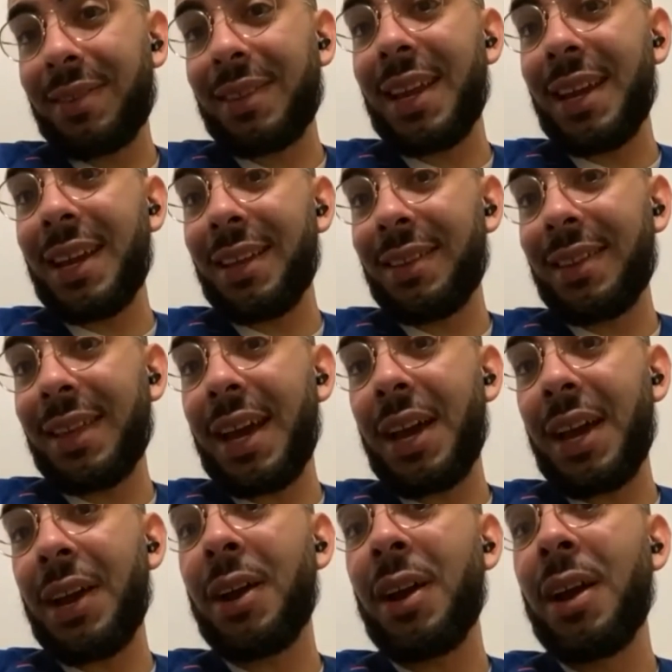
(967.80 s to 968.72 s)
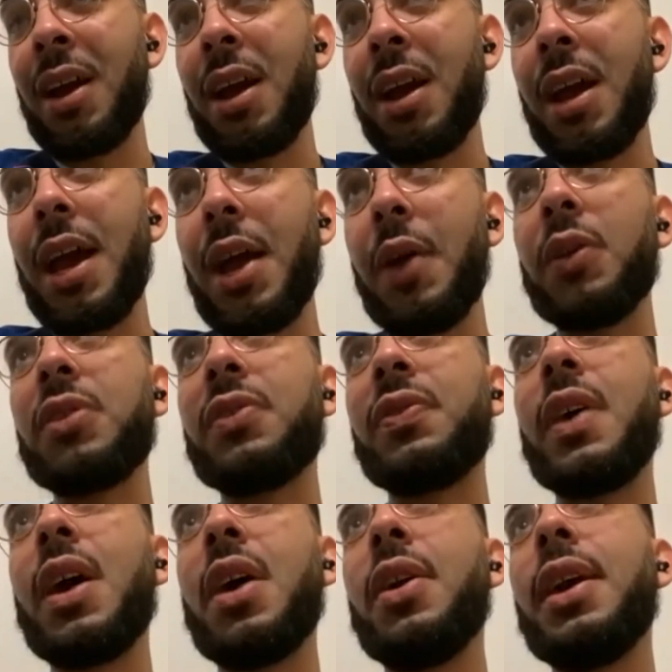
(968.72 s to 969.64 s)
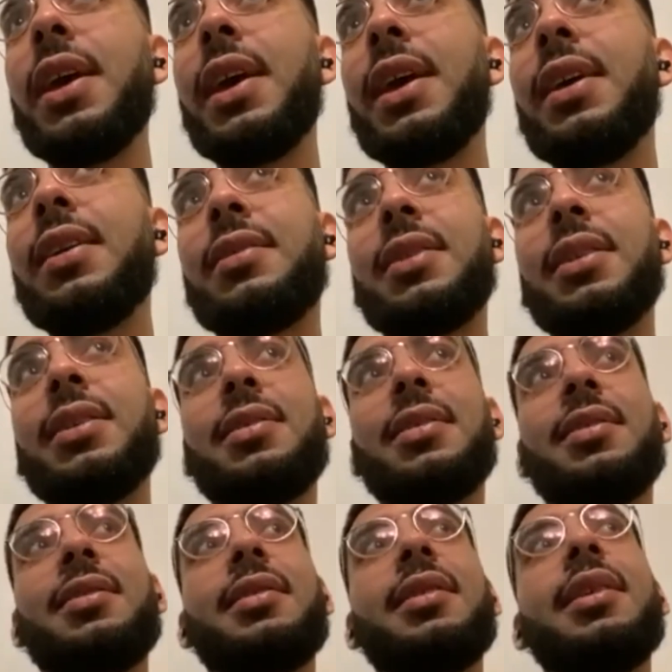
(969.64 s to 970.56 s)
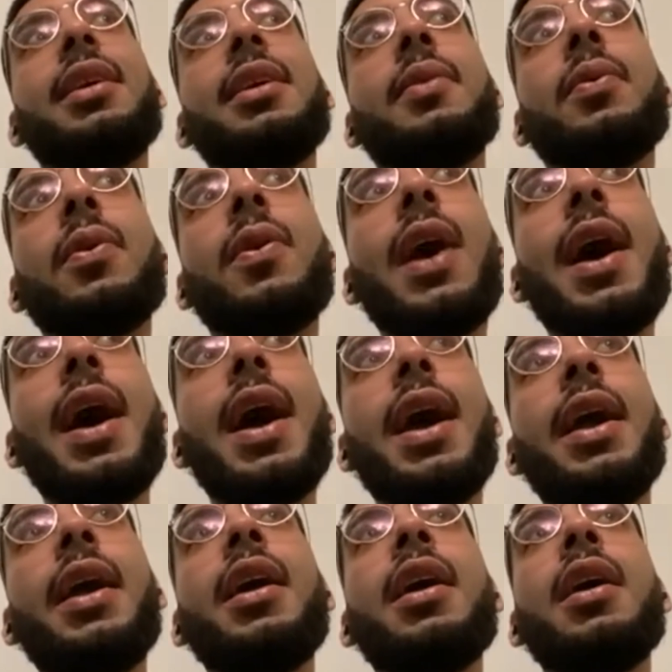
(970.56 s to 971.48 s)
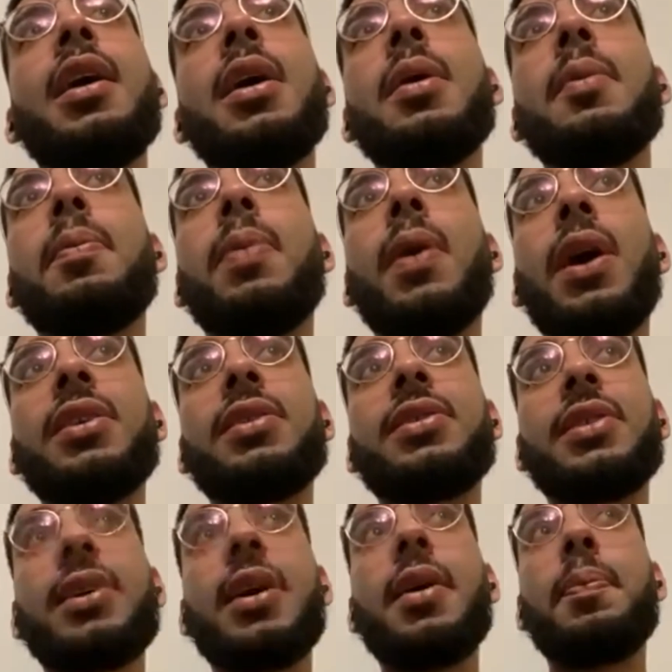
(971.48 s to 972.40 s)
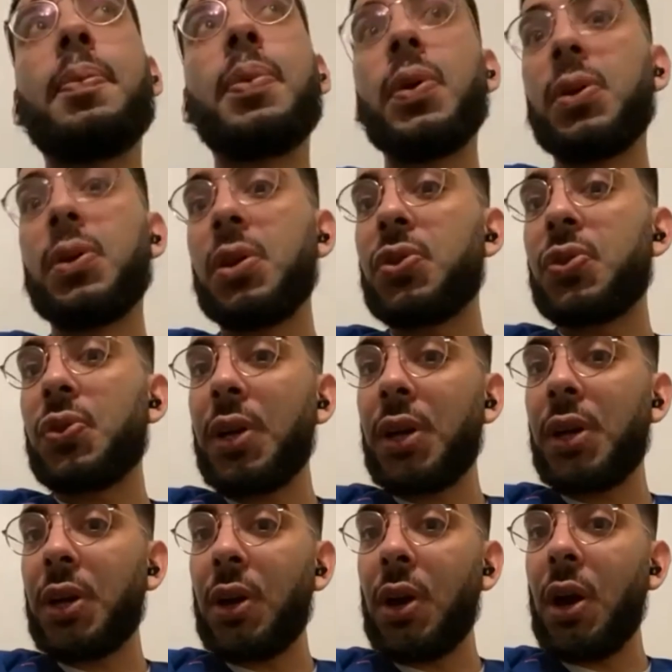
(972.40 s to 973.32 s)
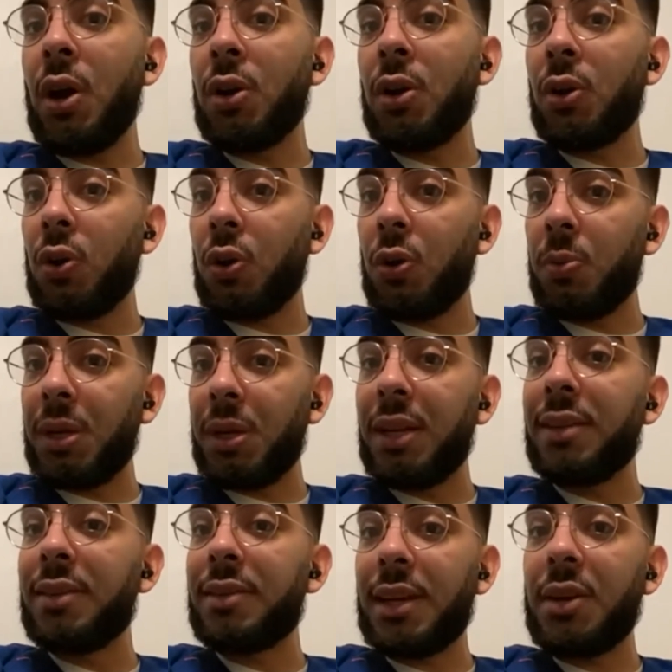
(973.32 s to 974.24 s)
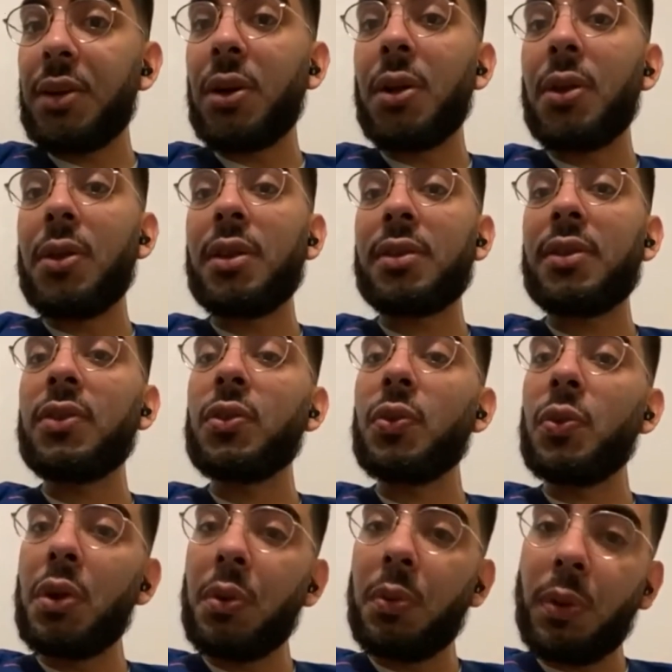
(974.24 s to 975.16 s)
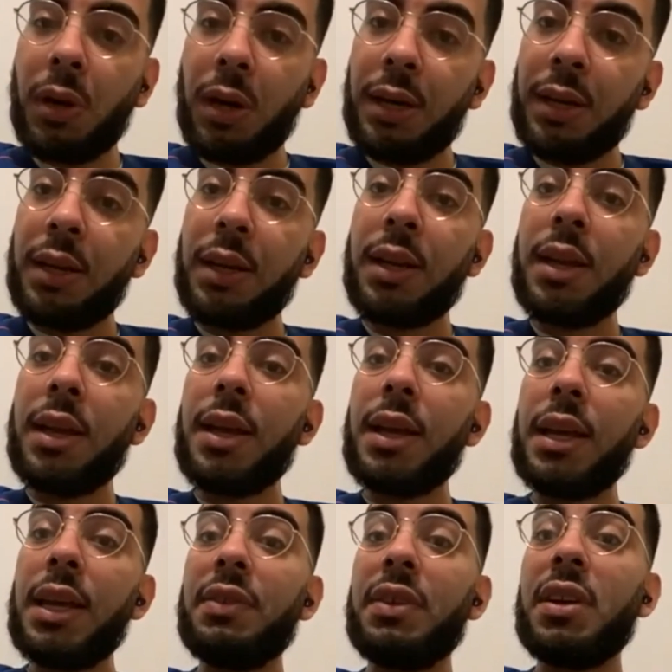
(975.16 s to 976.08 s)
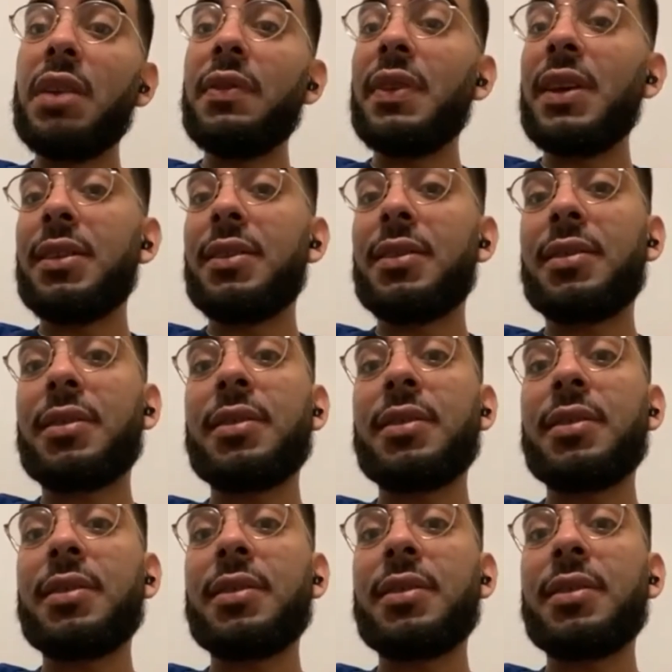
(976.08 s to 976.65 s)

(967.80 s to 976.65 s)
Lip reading: sitting there, it was very easy to see why Barca pulled the trigger on Koeman and said, no, this is who we want. Even if it's